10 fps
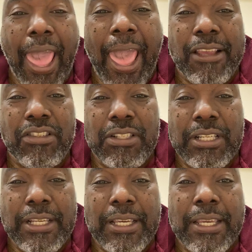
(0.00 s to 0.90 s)

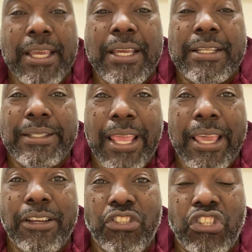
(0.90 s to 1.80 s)
actually
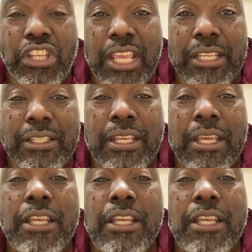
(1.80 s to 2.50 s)
take a shit